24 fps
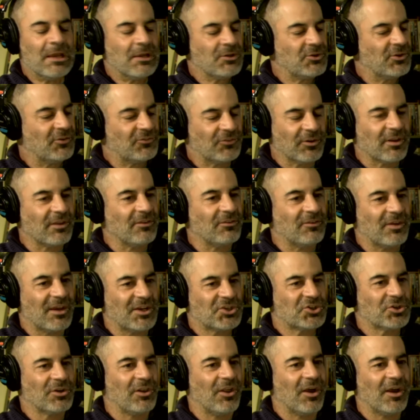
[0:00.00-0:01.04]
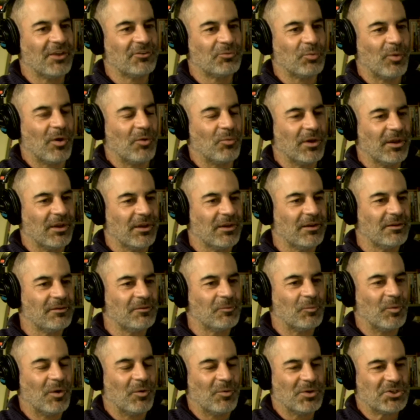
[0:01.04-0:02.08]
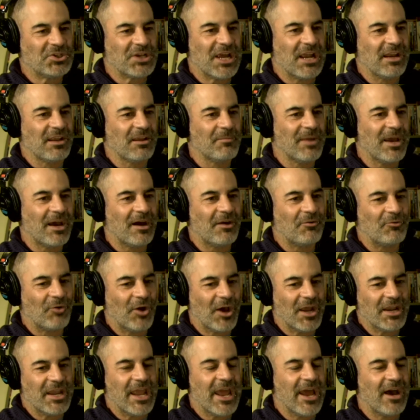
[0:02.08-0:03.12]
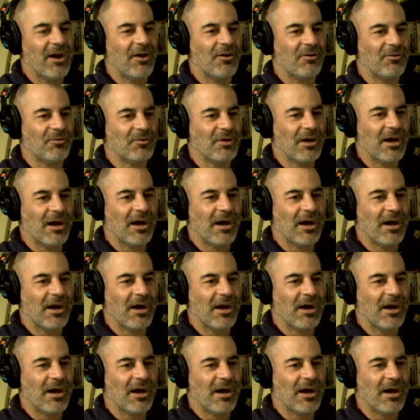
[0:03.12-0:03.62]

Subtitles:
Just to contextualize what we're chatting about right now,